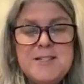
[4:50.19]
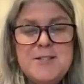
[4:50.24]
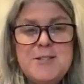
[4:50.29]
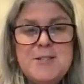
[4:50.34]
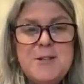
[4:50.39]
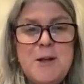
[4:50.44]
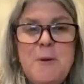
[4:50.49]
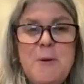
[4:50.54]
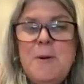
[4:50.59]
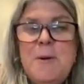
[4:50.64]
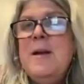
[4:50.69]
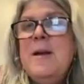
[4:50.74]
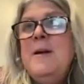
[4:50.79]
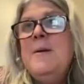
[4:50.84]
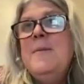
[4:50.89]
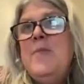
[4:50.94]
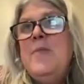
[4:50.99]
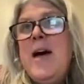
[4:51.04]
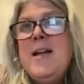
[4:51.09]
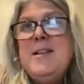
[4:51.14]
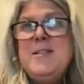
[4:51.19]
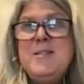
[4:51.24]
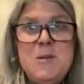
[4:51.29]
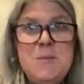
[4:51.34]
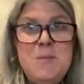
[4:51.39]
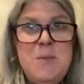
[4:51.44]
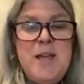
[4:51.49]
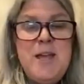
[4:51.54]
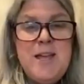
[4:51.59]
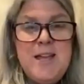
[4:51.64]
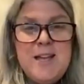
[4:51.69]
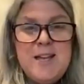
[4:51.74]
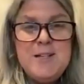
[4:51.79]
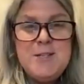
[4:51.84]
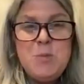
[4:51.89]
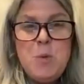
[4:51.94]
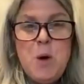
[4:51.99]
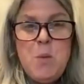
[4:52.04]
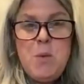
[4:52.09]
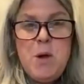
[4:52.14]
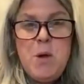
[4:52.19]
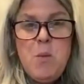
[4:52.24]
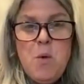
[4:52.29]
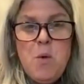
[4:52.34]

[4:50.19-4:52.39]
And so that to me is what